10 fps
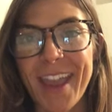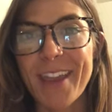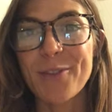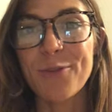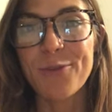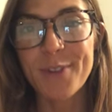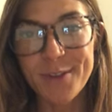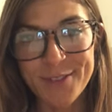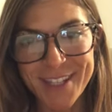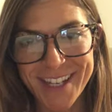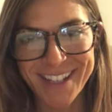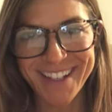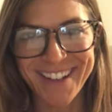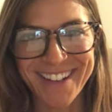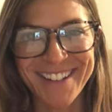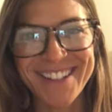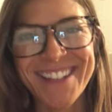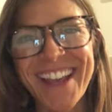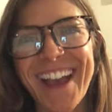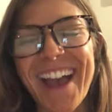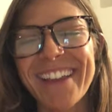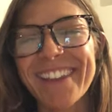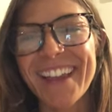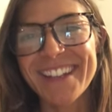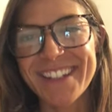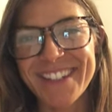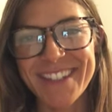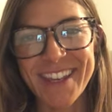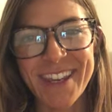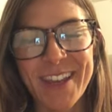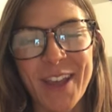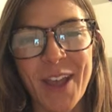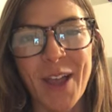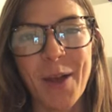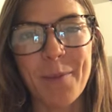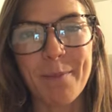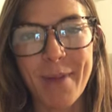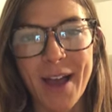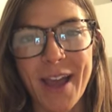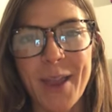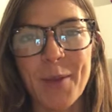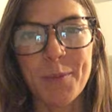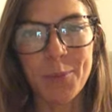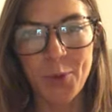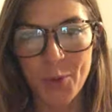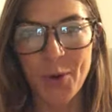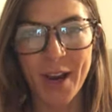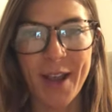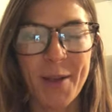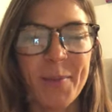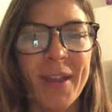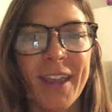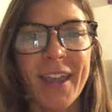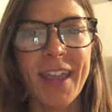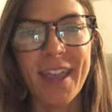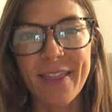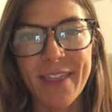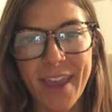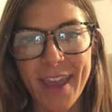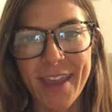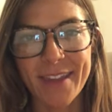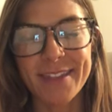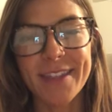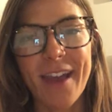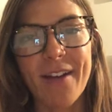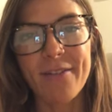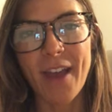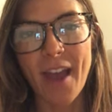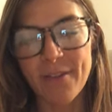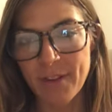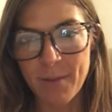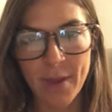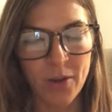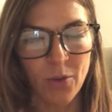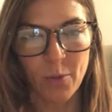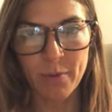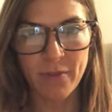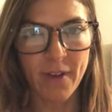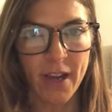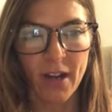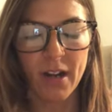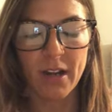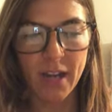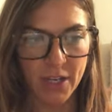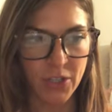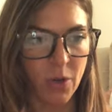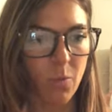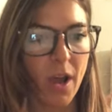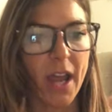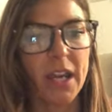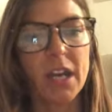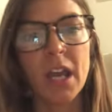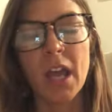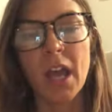in 15 years, I'd like to see my program in the hands of every medical provider nationwide.